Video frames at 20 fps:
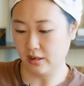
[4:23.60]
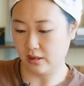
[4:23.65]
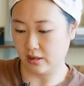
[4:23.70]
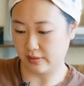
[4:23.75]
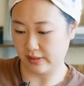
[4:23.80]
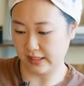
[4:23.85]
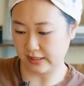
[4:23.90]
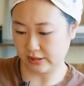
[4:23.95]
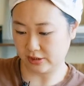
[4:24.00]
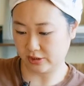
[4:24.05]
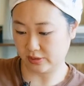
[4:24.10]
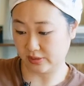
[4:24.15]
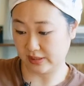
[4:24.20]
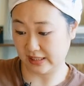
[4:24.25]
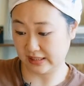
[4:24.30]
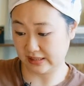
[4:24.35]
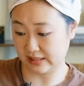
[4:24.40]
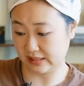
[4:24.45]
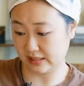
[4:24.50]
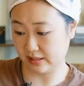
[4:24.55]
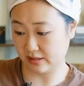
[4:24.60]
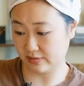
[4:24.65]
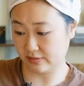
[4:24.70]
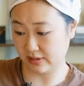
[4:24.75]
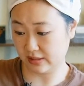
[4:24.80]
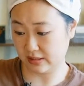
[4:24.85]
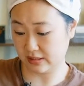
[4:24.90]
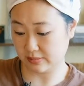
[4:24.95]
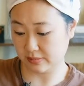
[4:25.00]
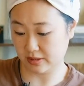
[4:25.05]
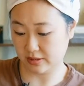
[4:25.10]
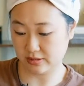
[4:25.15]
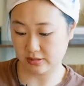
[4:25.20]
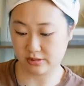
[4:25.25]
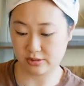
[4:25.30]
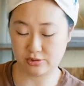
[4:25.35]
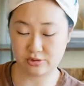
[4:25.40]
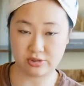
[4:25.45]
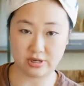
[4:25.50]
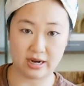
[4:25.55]
All right, so let's give these meals
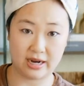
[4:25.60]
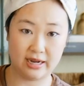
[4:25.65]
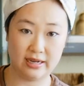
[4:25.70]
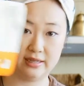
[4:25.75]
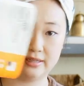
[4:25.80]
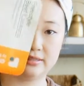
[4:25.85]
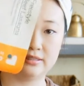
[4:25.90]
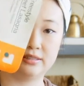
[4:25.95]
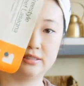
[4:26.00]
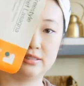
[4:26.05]
a try, and